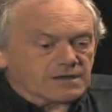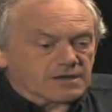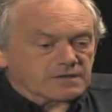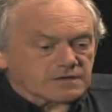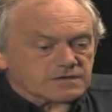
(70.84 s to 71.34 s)

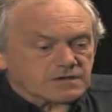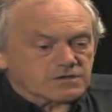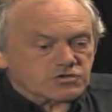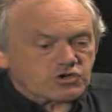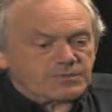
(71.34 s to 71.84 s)
that
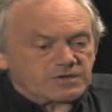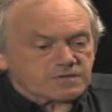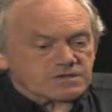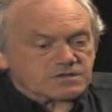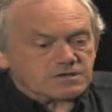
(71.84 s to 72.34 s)

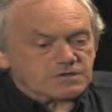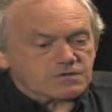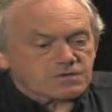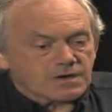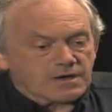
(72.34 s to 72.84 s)
contributes
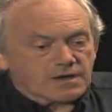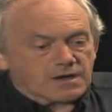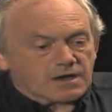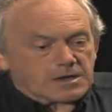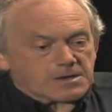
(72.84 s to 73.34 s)
to
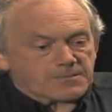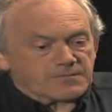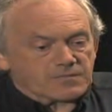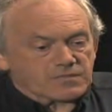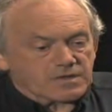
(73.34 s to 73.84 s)

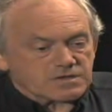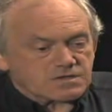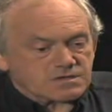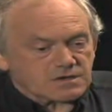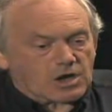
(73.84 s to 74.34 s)
um,
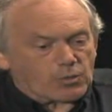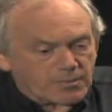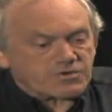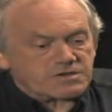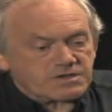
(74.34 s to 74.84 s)
this
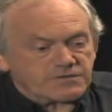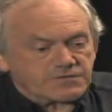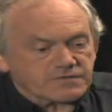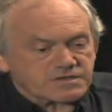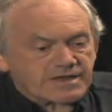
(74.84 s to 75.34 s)

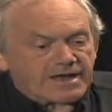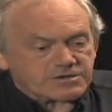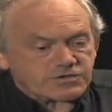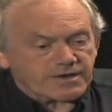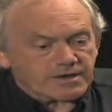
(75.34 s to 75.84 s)
cooperative
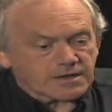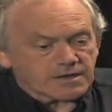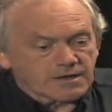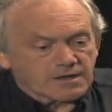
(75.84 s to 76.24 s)
scattering